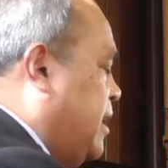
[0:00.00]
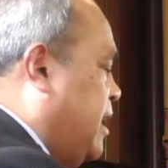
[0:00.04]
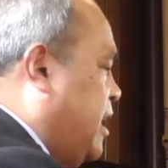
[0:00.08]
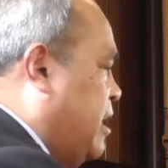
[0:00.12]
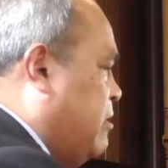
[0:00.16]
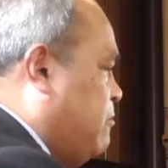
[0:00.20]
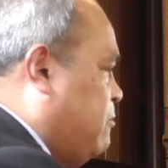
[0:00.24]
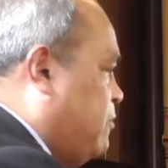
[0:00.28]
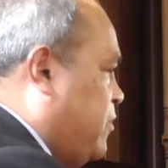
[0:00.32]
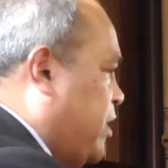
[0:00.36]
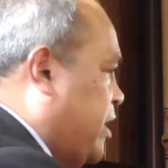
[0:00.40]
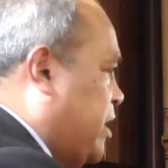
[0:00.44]

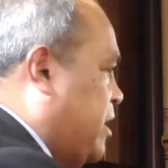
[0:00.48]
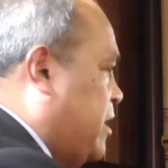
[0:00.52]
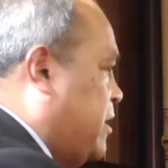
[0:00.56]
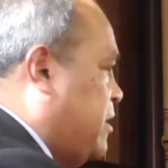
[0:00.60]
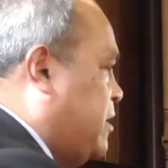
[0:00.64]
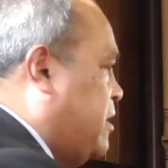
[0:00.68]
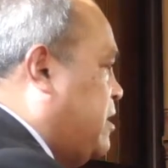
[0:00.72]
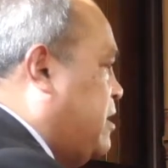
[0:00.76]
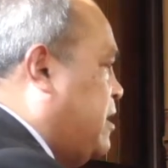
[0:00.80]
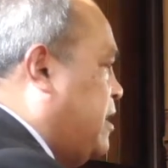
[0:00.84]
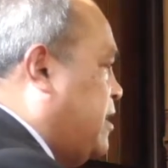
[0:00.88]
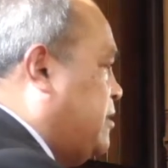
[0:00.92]
and
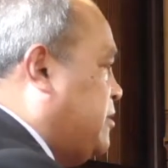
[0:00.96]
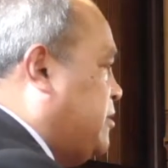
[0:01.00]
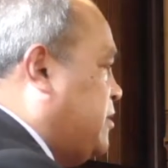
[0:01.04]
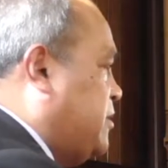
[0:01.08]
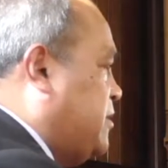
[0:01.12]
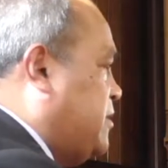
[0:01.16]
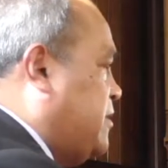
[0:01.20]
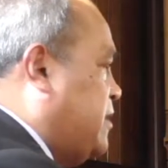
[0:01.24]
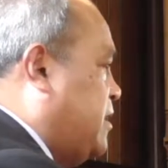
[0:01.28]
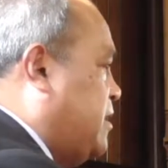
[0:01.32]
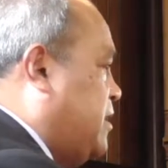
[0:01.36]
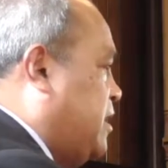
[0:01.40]

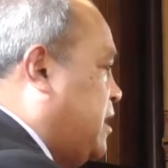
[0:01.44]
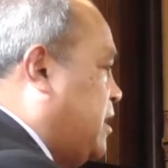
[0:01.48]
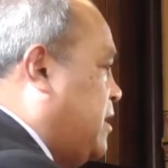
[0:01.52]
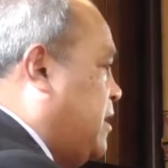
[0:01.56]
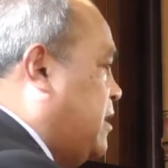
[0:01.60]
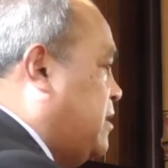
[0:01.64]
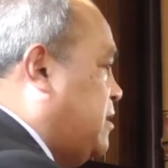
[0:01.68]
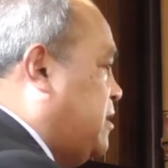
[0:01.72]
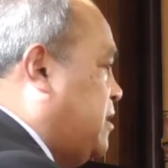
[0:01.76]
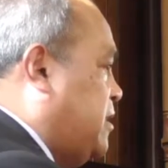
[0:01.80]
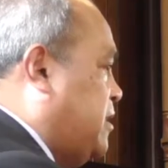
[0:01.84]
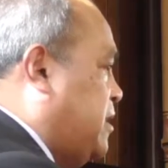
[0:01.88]
recognises the
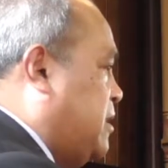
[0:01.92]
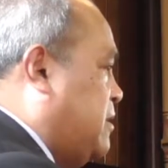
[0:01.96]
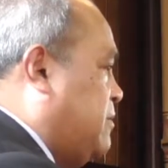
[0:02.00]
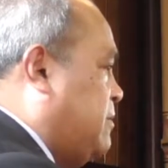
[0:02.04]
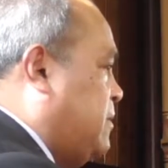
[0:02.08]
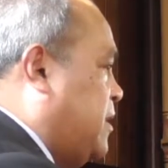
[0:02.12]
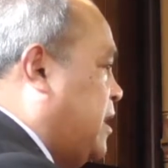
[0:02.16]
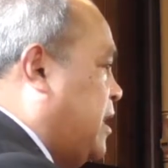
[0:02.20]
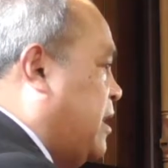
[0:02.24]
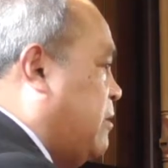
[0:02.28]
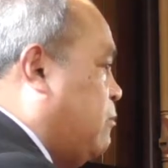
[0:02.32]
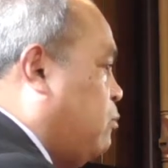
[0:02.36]
dignity
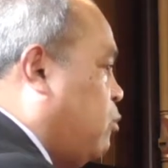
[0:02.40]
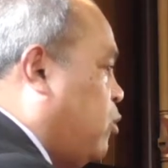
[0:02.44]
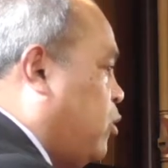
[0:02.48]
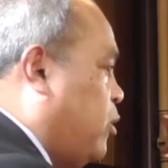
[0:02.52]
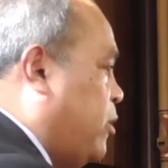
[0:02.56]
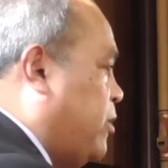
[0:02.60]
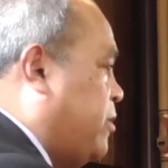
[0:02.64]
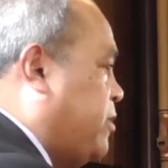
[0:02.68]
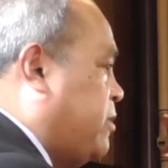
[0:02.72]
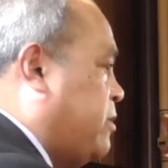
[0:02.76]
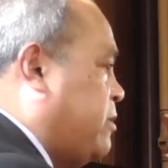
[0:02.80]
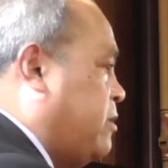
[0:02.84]
and
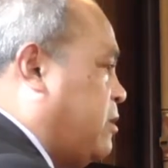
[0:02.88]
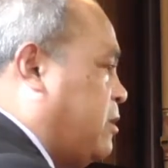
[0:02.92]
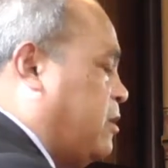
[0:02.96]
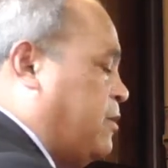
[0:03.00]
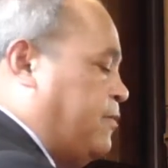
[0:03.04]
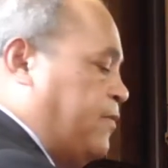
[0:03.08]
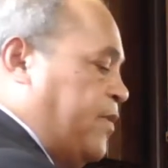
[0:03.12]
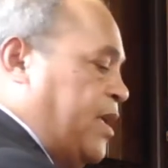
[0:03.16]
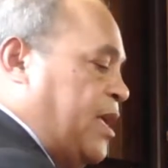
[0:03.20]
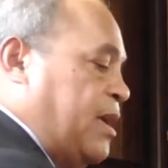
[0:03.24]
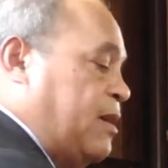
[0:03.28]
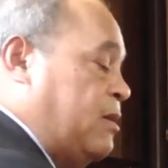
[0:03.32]
worth
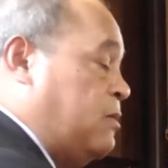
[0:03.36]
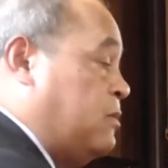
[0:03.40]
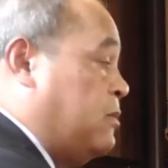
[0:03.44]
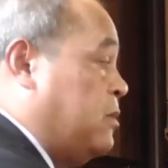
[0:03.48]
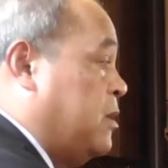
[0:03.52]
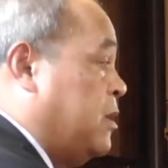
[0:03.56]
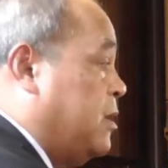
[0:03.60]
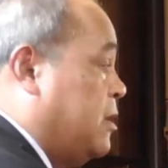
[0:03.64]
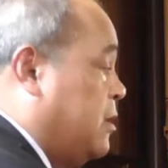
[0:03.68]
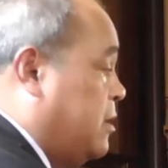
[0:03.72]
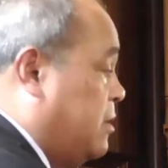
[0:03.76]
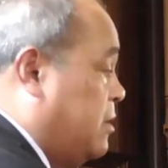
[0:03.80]
of our